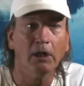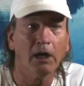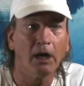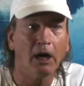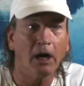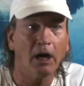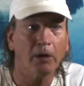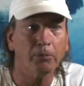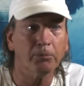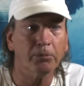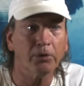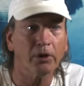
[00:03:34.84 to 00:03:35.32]

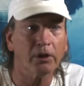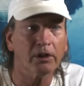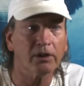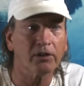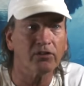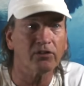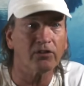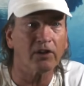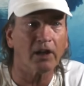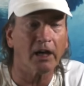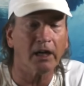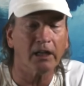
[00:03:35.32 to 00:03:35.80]
I'll put it
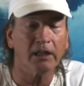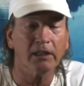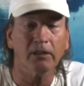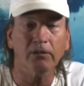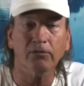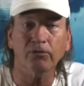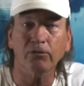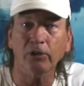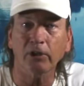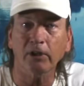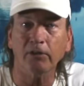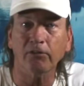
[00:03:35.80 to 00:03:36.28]
aside, and
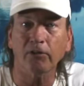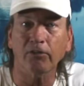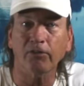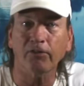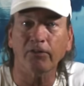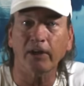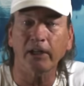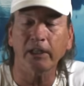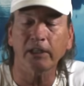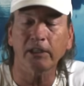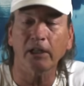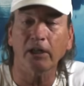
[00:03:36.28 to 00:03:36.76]
if we ever
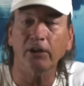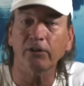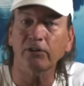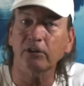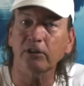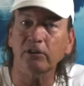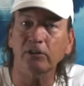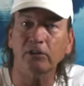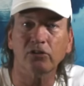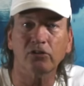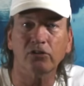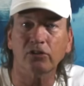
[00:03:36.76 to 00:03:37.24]
find out
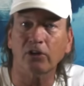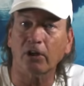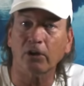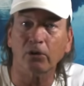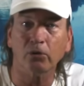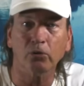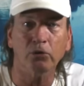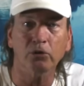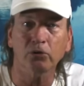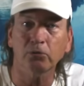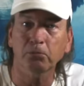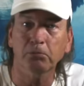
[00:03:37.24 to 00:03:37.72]
that this
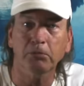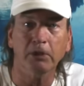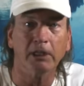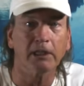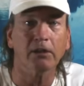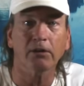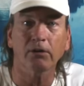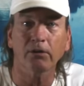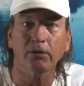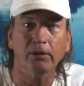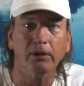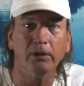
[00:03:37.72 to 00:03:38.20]
shark was
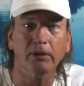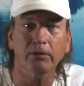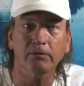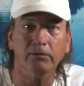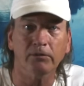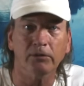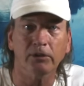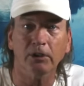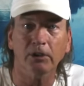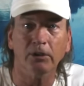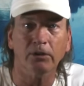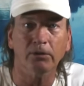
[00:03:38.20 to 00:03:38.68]
bigger
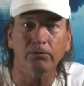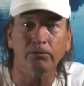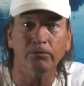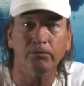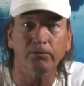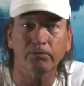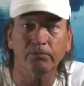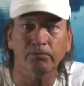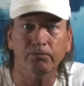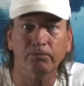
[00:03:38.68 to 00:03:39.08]
than